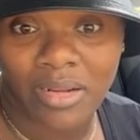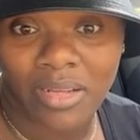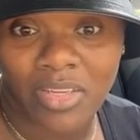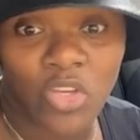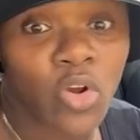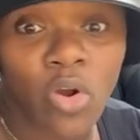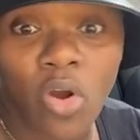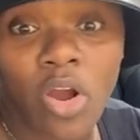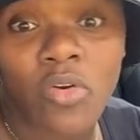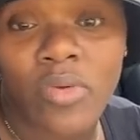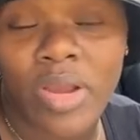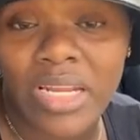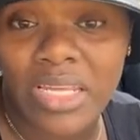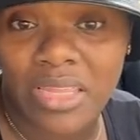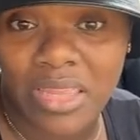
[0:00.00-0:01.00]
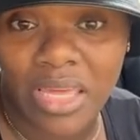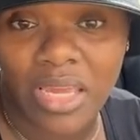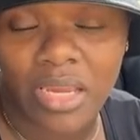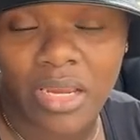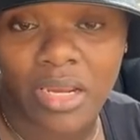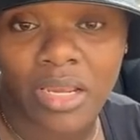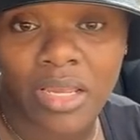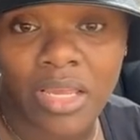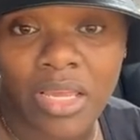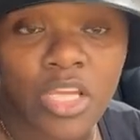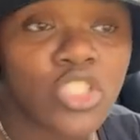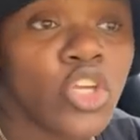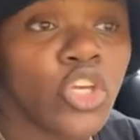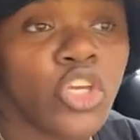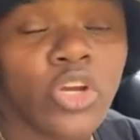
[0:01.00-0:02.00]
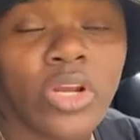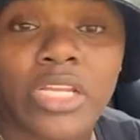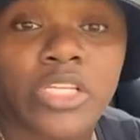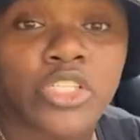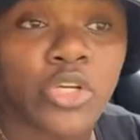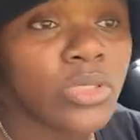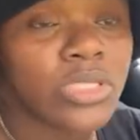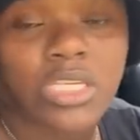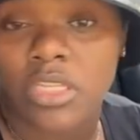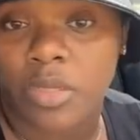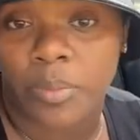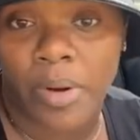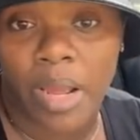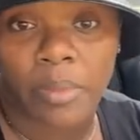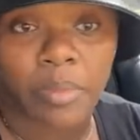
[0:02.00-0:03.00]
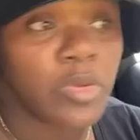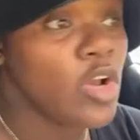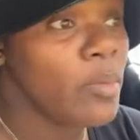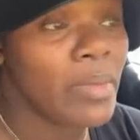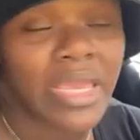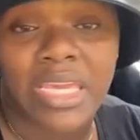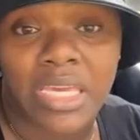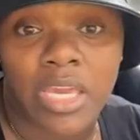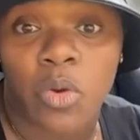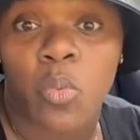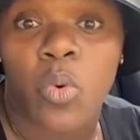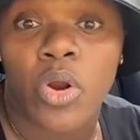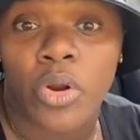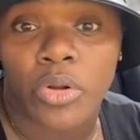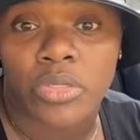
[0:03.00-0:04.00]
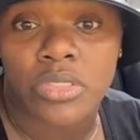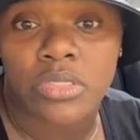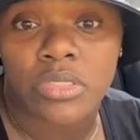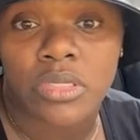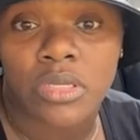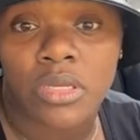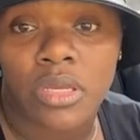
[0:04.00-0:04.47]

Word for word: you're already there so you're inducing the problem you're making it worse